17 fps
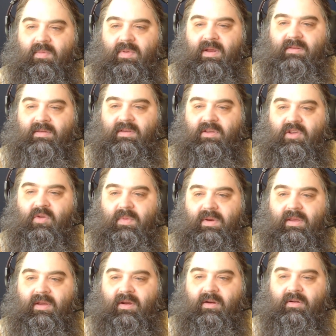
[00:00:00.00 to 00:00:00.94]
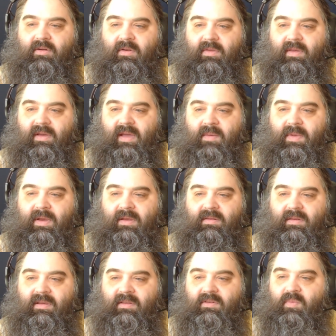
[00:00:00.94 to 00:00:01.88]
but as a human character in the
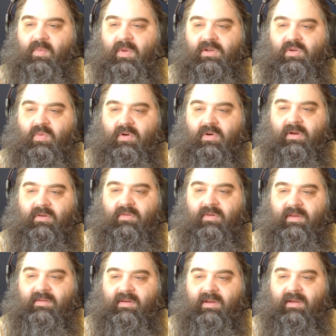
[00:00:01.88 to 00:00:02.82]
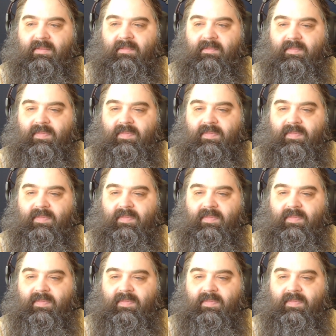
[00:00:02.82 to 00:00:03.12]
comics, he's much more interesting.